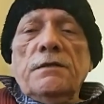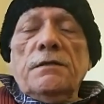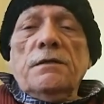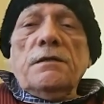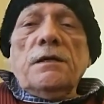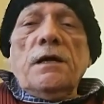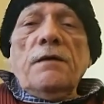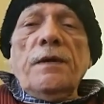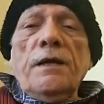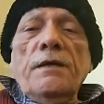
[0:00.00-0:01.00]

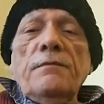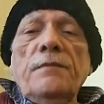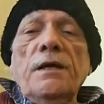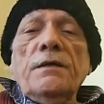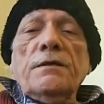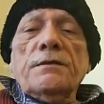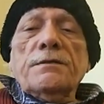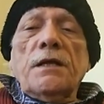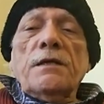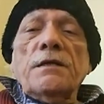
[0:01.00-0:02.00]
I married my
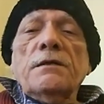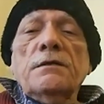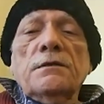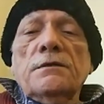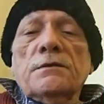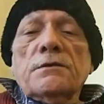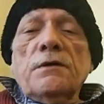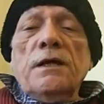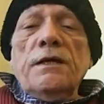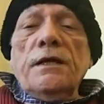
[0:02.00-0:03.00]
son,
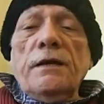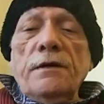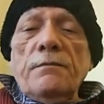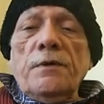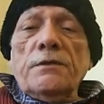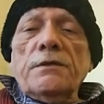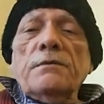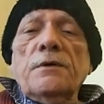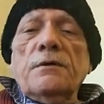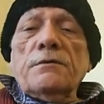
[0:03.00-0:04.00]
so I never
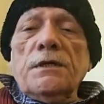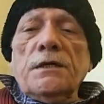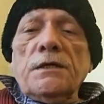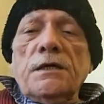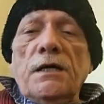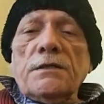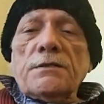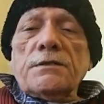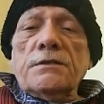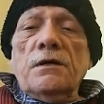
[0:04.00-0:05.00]
bothered about the
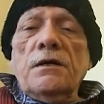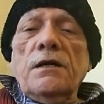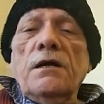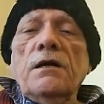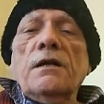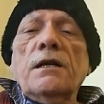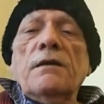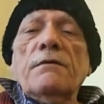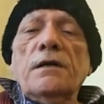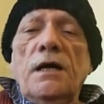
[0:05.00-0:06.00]
caste or
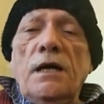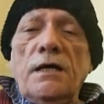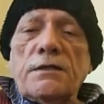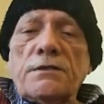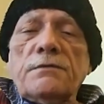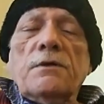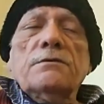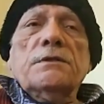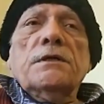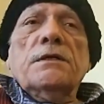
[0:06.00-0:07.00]
never asked
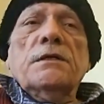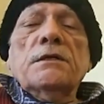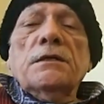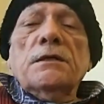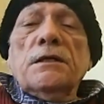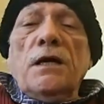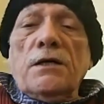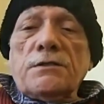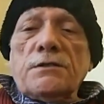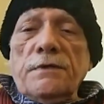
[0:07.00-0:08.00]
about the
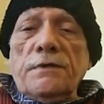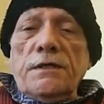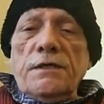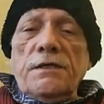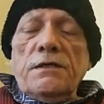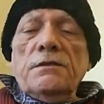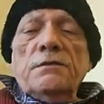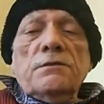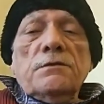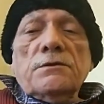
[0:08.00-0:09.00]
caste of the girl.
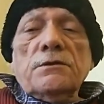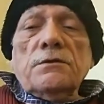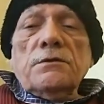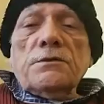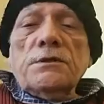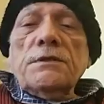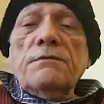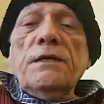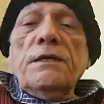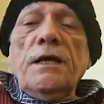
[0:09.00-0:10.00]
So she is a
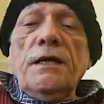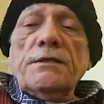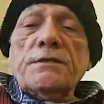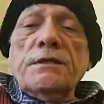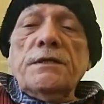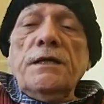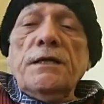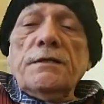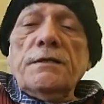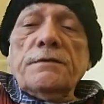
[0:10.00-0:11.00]
very nice girl
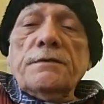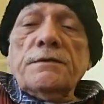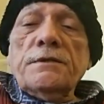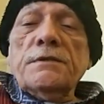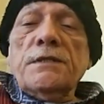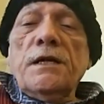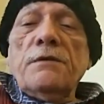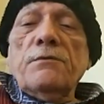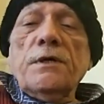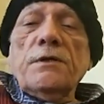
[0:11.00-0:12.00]
and she is an
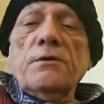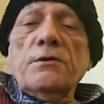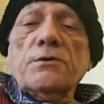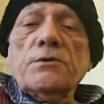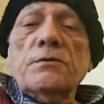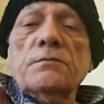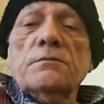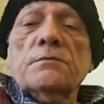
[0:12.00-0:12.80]
advocate also.